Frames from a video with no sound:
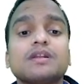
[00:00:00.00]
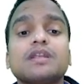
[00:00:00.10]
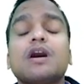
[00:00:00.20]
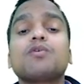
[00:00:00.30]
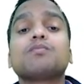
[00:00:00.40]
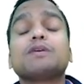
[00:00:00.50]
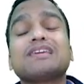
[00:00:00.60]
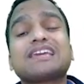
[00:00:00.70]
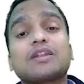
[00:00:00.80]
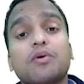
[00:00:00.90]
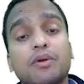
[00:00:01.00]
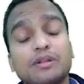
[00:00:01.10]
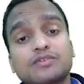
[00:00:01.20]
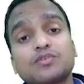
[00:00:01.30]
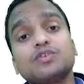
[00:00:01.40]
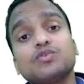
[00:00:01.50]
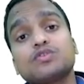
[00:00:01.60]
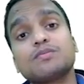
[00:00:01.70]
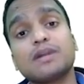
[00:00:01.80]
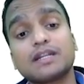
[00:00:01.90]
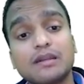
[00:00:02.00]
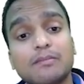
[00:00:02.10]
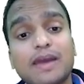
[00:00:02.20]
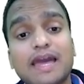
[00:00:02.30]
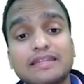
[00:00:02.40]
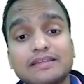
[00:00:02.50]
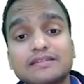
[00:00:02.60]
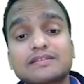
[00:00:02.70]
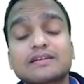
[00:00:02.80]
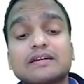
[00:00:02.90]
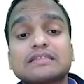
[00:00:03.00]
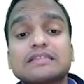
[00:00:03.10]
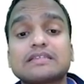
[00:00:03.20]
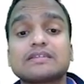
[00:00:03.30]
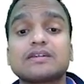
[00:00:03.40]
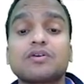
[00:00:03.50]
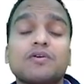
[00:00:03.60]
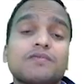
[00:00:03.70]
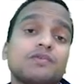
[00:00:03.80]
Now we can also use metal barriers consisting of